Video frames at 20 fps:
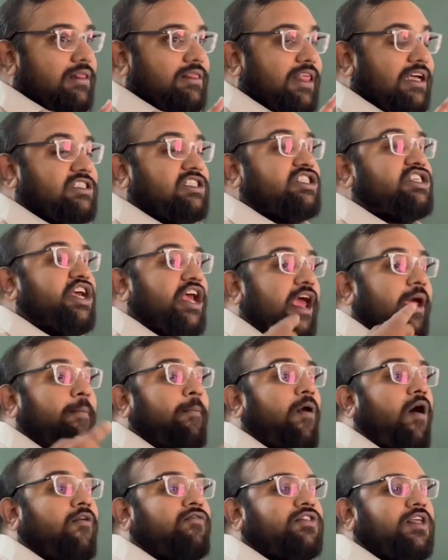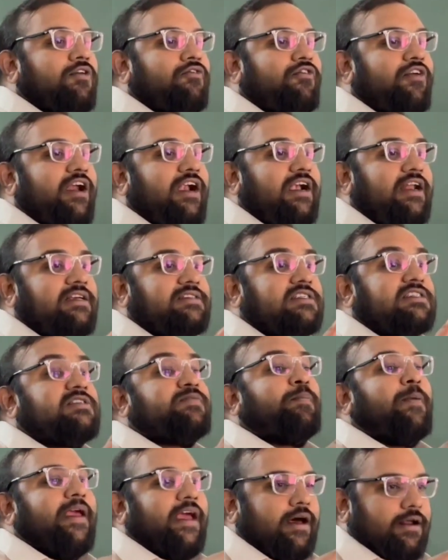the shape of the field is a
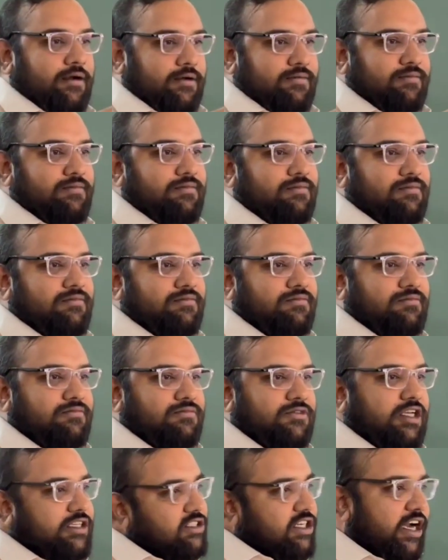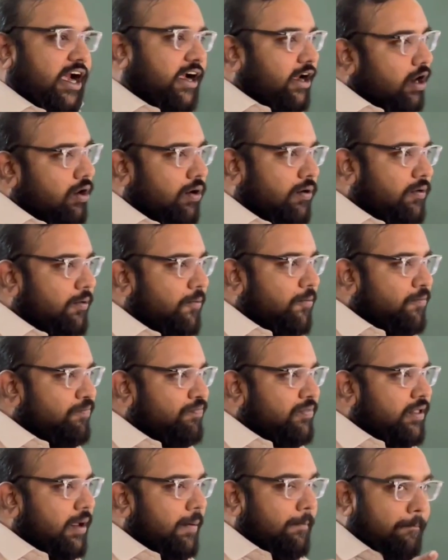sphere. Is it right or wrong?
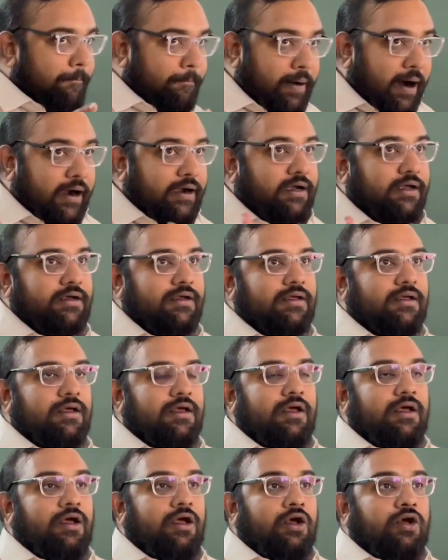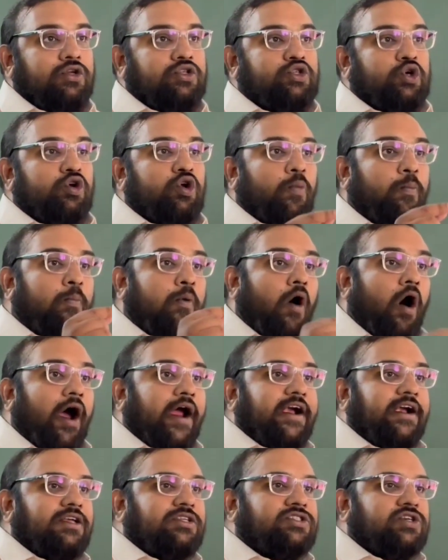But due to
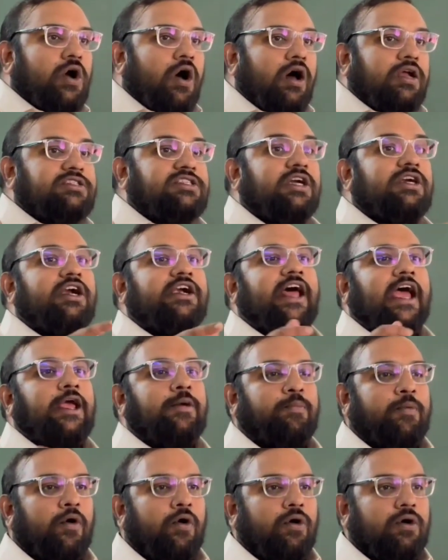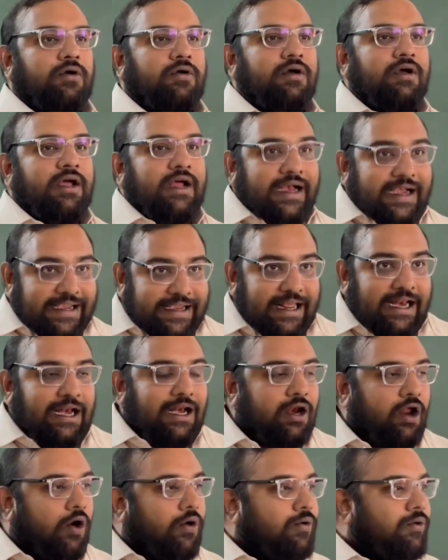point charge and dipole, till
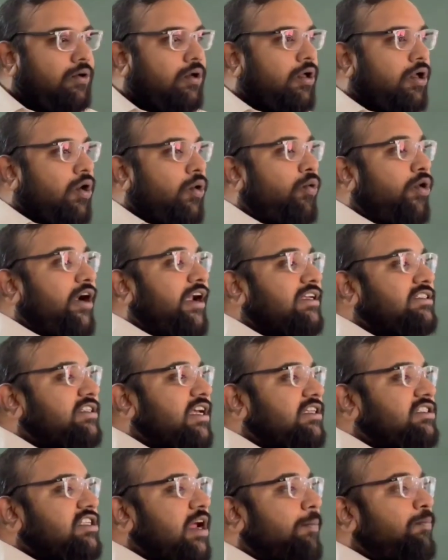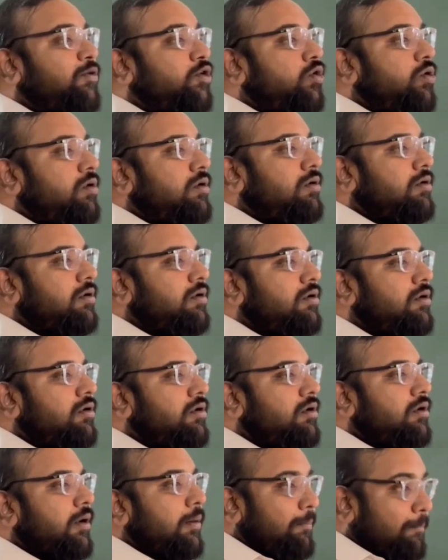now we discussed up to
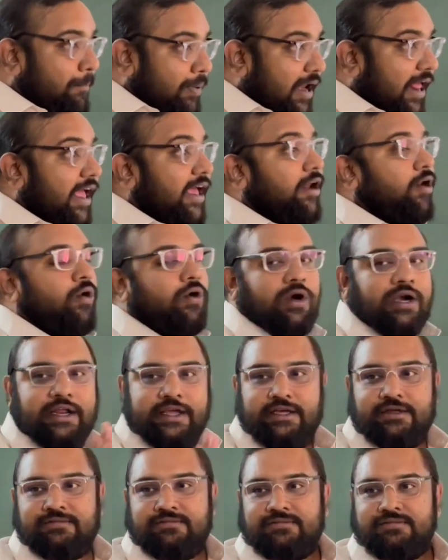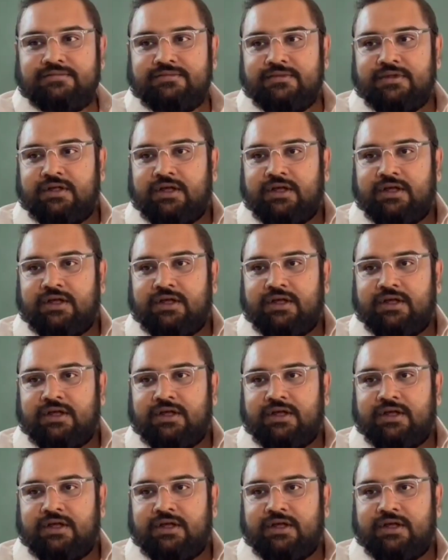plane only.